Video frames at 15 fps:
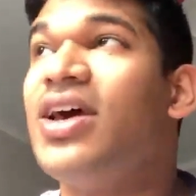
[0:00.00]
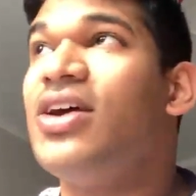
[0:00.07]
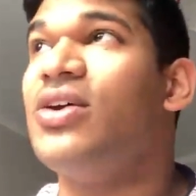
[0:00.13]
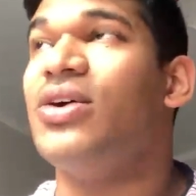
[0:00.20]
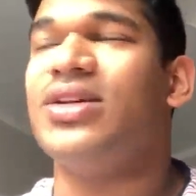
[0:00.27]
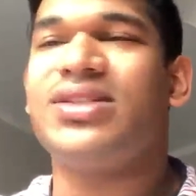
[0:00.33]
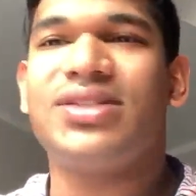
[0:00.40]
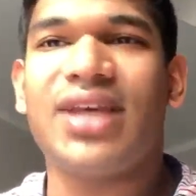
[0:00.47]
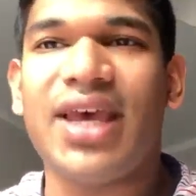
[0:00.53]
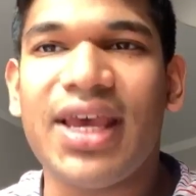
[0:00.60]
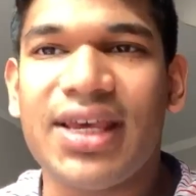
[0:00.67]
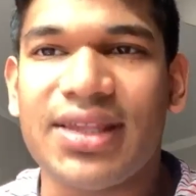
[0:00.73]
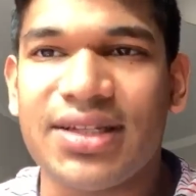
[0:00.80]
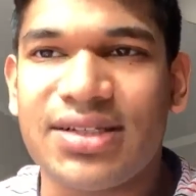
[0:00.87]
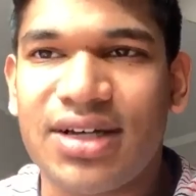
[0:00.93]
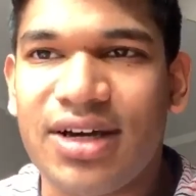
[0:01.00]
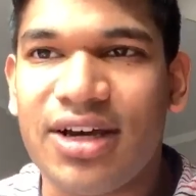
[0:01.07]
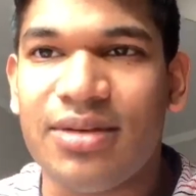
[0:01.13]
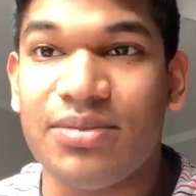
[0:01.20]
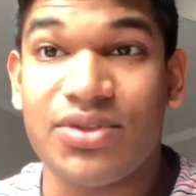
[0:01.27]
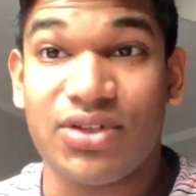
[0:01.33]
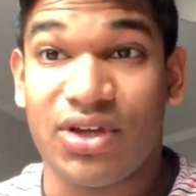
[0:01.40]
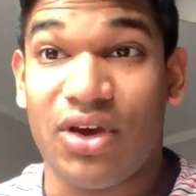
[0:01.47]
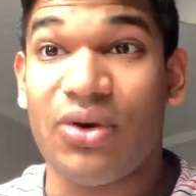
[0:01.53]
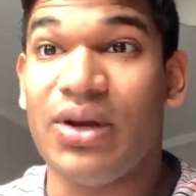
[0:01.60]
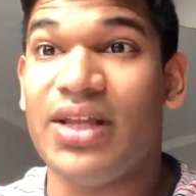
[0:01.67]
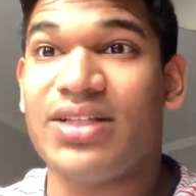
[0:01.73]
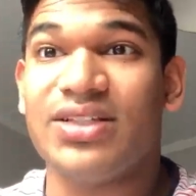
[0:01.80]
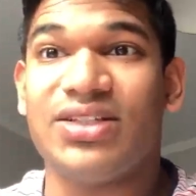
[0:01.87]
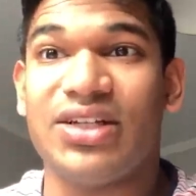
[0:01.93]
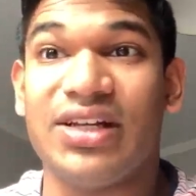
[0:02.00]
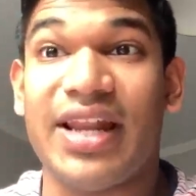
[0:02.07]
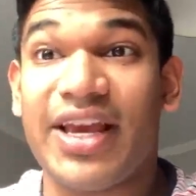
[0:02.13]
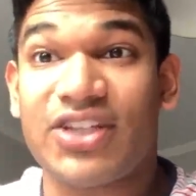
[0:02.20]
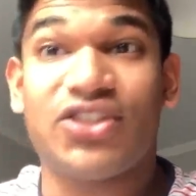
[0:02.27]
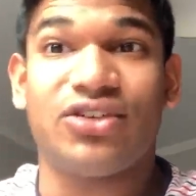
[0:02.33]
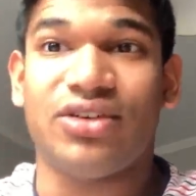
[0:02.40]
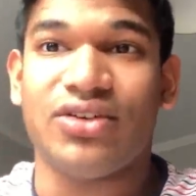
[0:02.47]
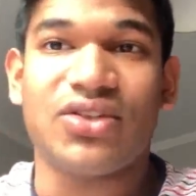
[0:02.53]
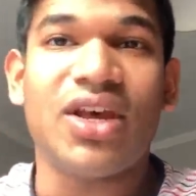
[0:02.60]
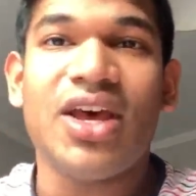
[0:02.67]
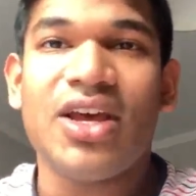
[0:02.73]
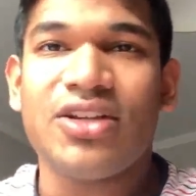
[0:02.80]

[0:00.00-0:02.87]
who has taken the time to go listen to lecturers,